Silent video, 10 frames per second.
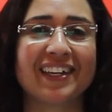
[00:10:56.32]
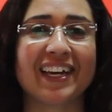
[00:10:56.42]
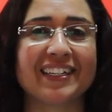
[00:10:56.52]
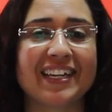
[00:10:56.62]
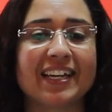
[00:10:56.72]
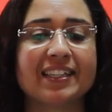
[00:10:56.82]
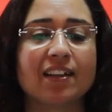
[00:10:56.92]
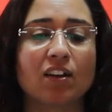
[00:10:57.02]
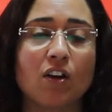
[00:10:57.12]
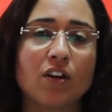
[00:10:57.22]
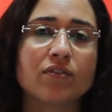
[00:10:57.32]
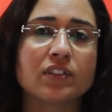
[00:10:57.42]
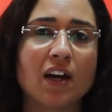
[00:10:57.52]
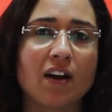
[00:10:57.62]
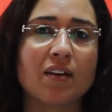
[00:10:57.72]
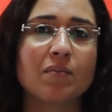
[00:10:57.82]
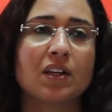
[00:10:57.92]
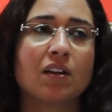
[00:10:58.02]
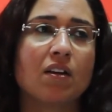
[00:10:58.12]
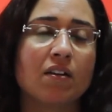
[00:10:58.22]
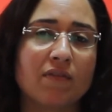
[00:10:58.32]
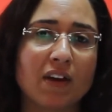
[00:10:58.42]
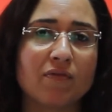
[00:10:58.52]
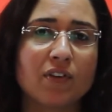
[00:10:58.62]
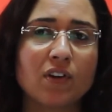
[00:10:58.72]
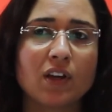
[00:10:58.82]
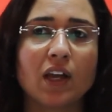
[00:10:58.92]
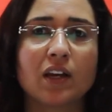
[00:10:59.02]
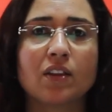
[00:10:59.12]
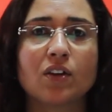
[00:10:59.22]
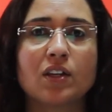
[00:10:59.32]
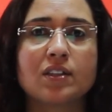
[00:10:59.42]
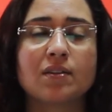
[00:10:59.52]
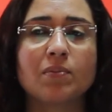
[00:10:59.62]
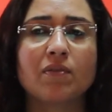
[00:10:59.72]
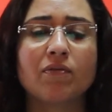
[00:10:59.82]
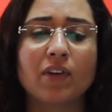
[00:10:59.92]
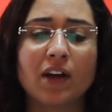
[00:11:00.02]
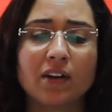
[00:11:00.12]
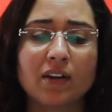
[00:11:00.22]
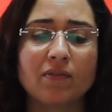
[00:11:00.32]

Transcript: It takes a lot of time and a lot of effort, and there needs to be a very,